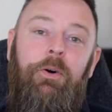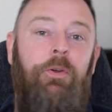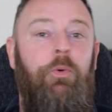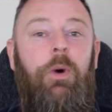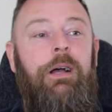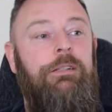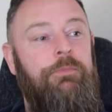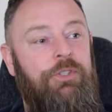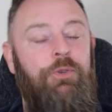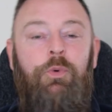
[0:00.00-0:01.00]
Otherwise,
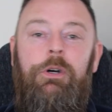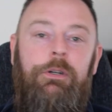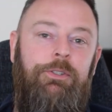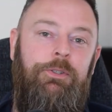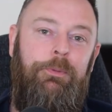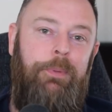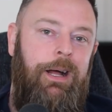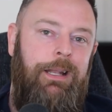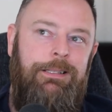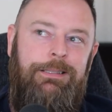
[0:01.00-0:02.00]
I'm too worked up,
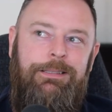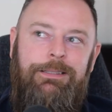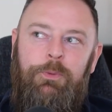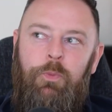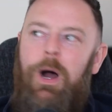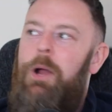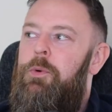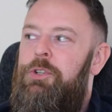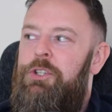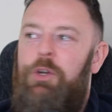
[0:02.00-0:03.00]
and it's why
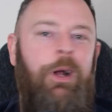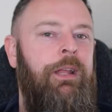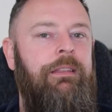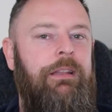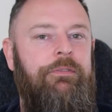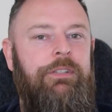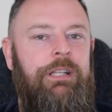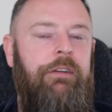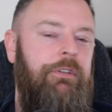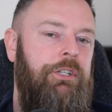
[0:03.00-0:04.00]
would you do anything if
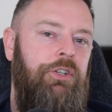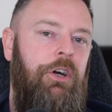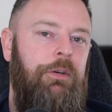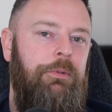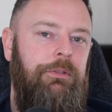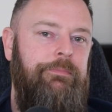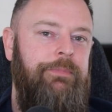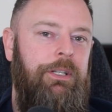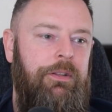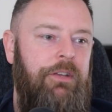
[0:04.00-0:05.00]
it's never enjoyable?
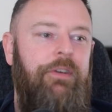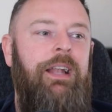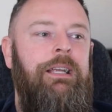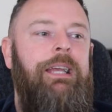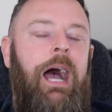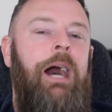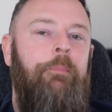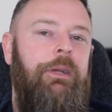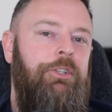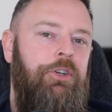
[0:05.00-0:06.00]
You know, the event
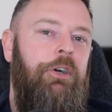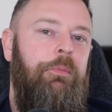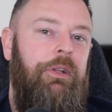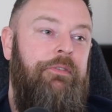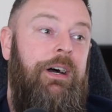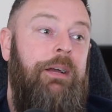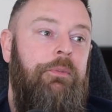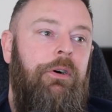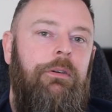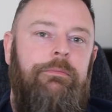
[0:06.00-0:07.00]
can't be enjoyable if I'm
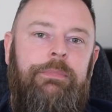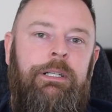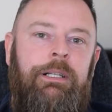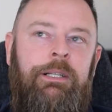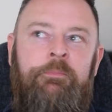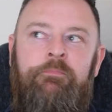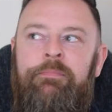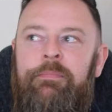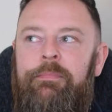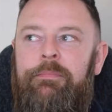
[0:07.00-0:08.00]
not
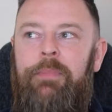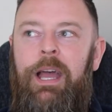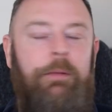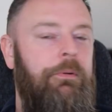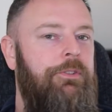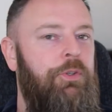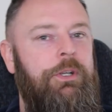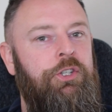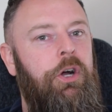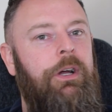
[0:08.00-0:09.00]
able to
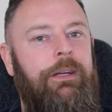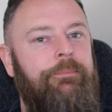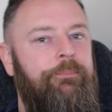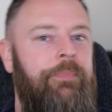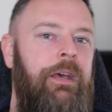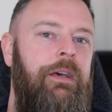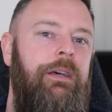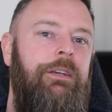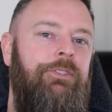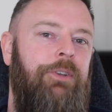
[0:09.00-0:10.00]
enjoy it.
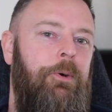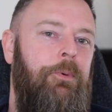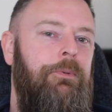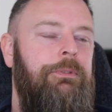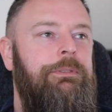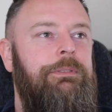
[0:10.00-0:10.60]
So,